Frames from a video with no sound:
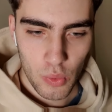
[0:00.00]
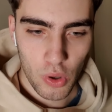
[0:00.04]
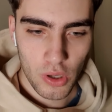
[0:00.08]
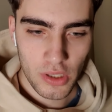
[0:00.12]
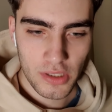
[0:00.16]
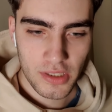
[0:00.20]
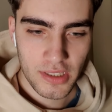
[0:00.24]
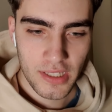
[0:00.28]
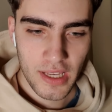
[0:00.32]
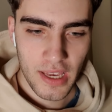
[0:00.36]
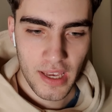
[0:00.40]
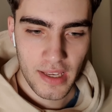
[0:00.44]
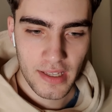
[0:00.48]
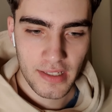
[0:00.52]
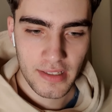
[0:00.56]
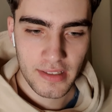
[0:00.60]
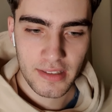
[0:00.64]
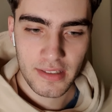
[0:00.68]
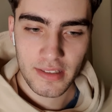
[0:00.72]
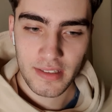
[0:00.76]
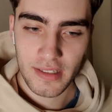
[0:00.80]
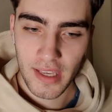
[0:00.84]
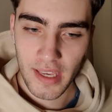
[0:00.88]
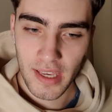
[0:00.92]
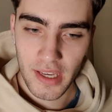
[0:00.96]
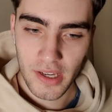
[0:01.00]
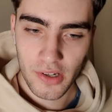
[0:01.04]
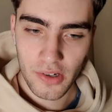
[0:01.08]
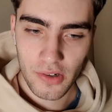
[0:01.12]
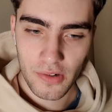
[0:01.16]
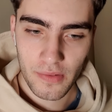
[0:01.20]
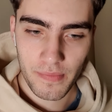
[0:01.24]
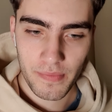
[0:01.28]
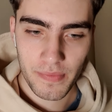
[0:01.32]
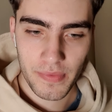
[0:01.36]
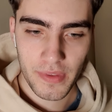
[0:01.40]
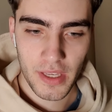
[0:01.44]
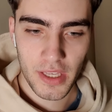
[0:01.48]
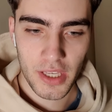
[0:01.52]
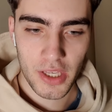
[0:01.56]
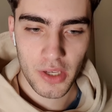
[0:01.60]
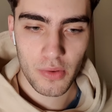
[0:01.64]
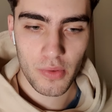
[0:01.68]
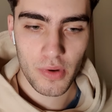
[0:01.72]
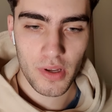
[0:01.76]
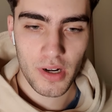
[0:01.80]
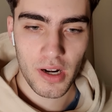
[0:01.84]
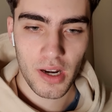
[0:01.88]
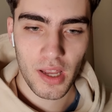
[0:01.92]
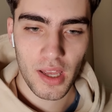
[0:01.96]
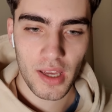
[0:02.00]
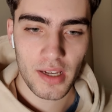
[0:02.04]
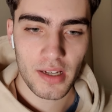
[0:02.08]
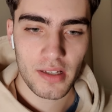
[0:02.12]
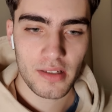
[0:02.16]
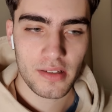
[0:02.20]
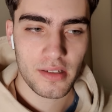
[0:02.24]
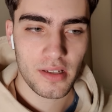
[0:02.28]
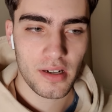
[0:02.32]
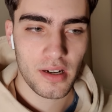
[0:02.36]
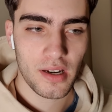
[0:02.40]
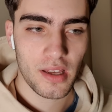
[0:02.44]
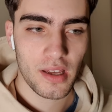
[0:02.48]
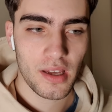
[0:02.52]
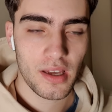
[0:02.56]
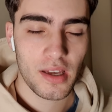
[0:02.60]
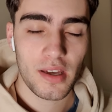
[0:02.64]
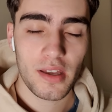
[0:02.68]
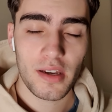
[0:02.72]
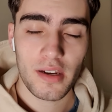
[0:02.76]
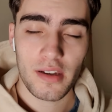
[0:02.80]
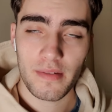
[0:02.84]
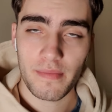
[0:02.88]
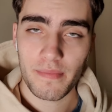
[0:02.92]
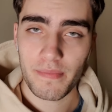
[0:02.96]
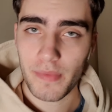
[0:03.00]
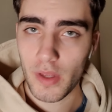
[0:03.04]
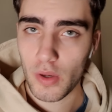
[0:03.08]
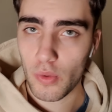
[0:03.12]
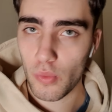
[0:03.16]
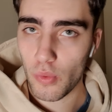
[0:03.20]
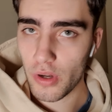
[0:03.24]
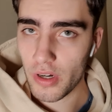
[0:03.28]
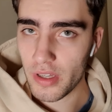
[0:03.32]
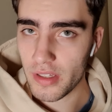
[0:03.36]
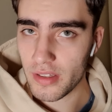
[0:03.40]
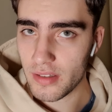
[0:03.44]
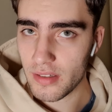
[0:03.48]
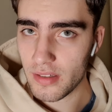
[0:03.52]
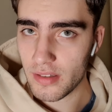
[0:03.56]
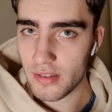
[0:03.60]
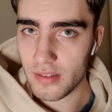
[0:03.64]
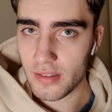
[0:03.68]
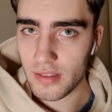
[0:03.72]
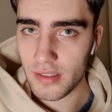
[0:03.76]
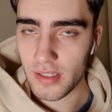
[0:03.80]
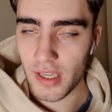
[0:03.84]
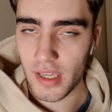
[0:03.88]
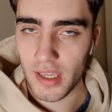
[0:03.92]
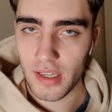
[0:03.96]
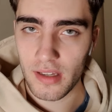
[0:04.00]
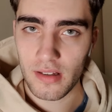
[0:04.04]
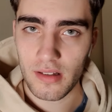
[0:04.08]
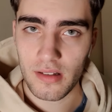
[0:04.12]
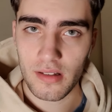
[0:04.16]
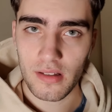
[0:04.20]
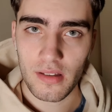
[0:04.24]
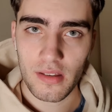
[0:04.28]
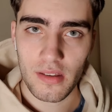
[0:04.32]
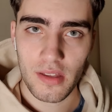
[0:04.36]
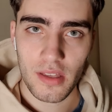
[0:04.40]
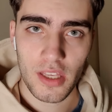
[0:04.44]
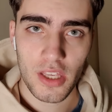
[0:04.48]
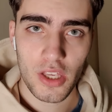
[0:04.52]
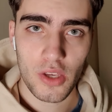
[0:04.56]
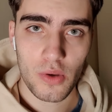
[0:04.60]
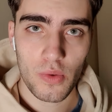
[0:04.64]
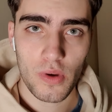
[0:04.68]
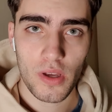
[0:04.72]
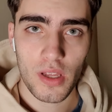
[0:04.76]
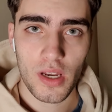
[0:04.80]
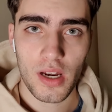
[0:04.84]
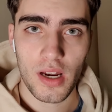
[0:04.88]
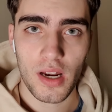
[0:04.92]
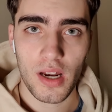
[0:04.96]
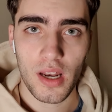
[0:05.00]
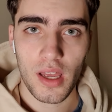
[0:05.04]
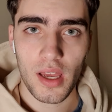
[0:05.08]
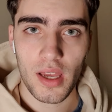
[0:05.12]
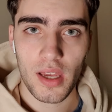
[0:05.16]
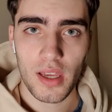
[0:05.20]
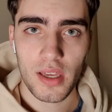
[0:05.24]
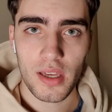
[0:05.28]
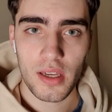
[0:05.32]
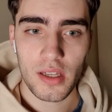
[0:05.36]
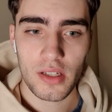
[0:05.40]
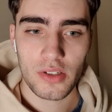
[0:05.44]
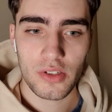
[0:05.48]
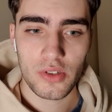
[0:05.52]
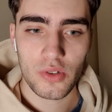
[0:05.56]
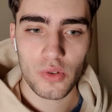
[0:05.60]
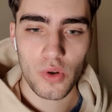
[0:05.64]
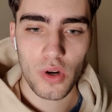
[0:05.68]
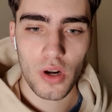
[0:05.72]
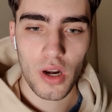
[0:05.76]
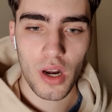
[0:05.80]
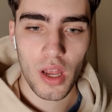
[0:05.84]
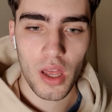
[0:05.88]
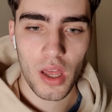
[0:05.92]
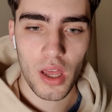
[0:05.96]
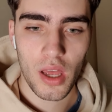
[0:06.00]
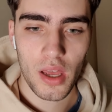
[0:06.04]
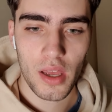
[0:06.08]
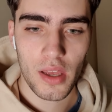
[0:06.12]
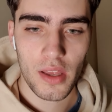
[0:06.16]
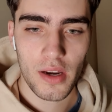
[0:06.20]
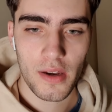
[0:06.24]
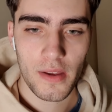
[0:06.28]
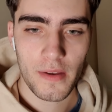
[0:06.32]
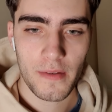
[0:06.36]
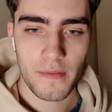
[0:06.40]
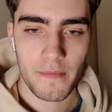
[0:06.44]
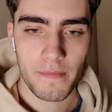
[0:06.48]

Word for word: What's a skill that you would like to learn? What is a skill that you would like to learn?